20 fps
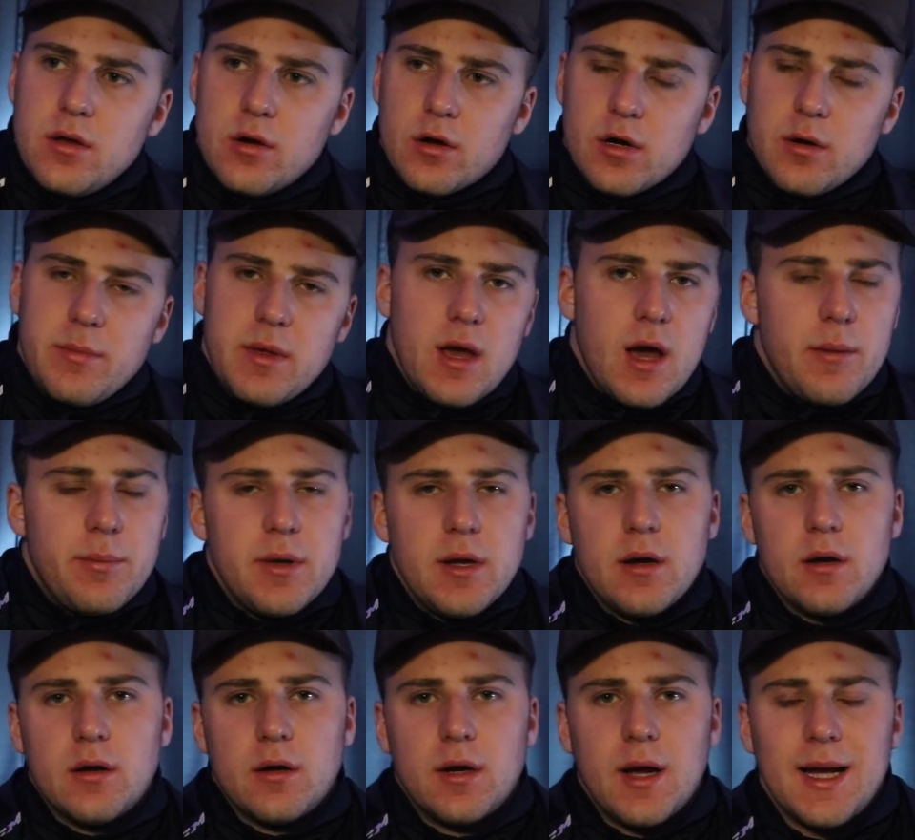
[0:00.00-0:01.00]
You're going to be up
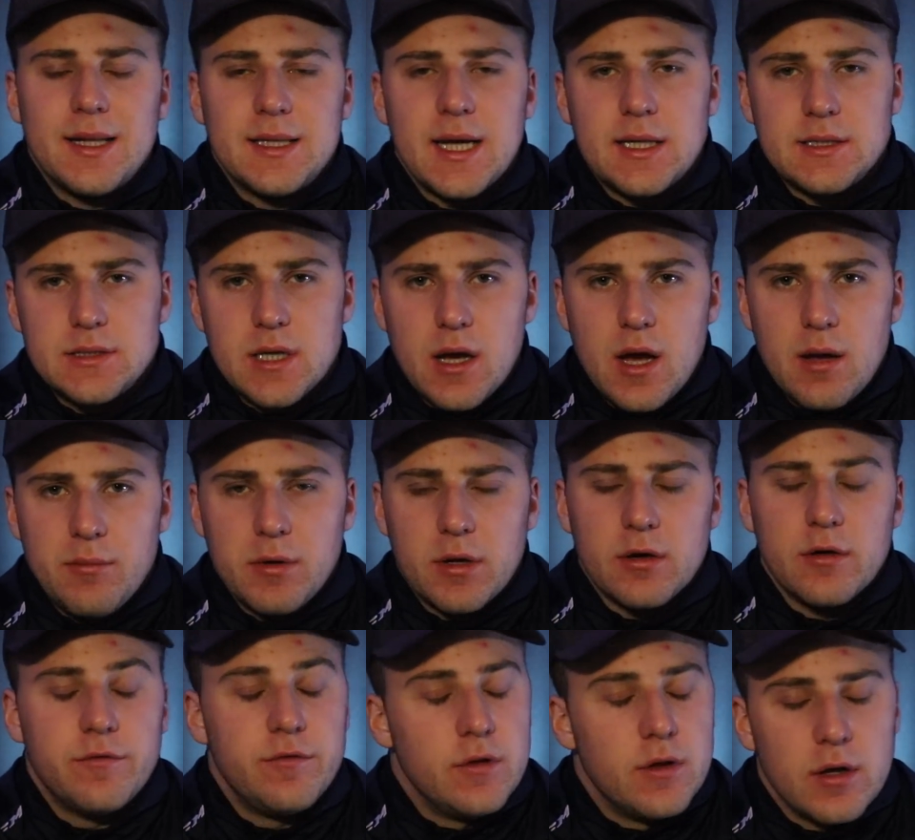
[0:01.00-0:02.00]
here at that time. You're
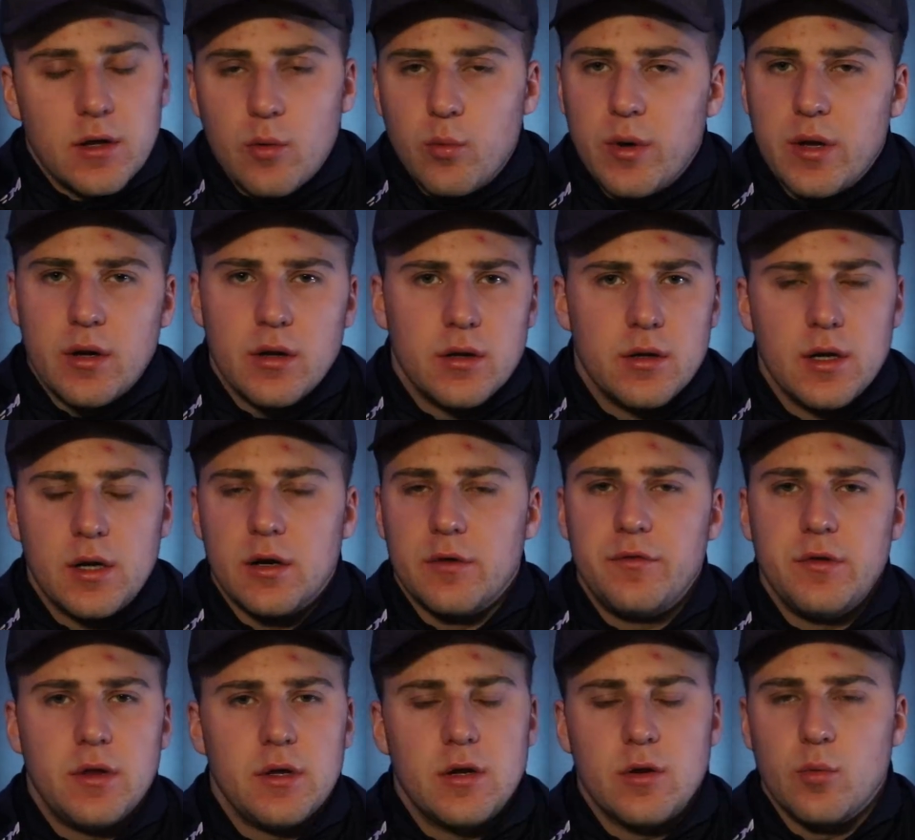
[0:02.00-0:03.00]
going to feel like a winner. You're going
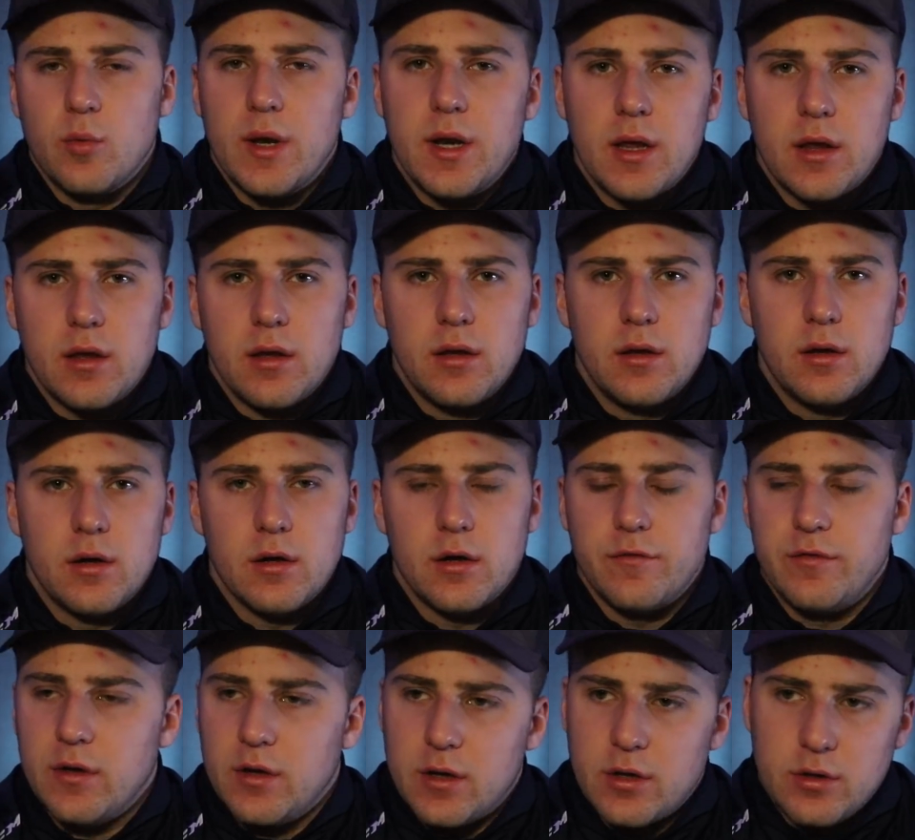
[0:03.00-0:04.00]
to feel like you're winning. You're
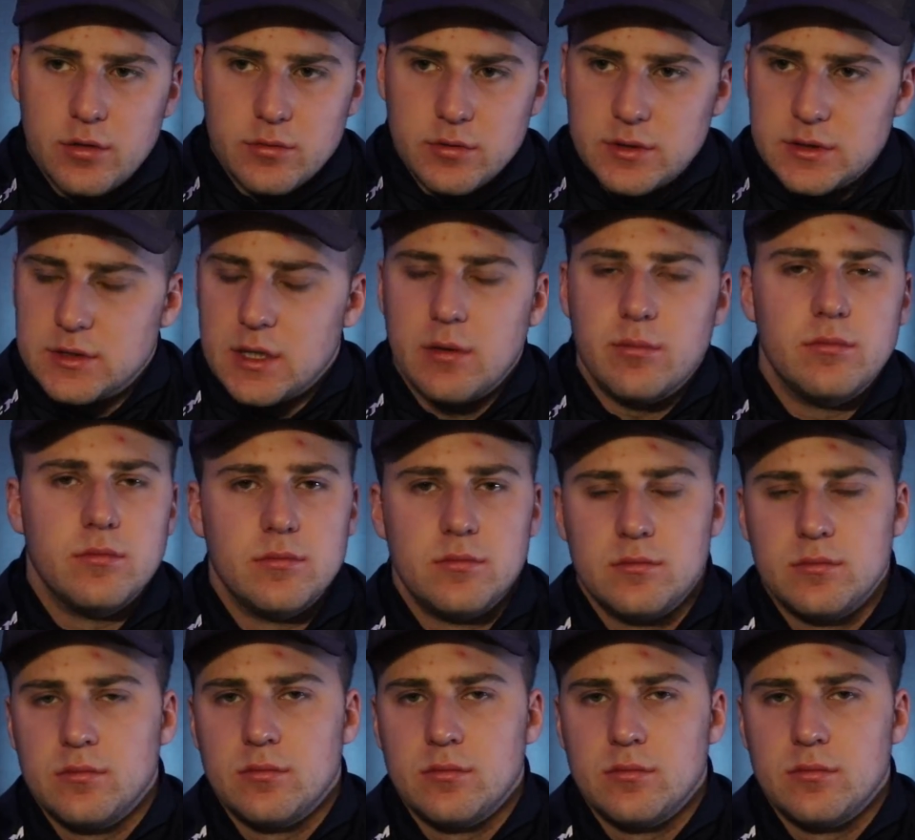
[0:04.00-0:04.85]
going to feel like you're doing something.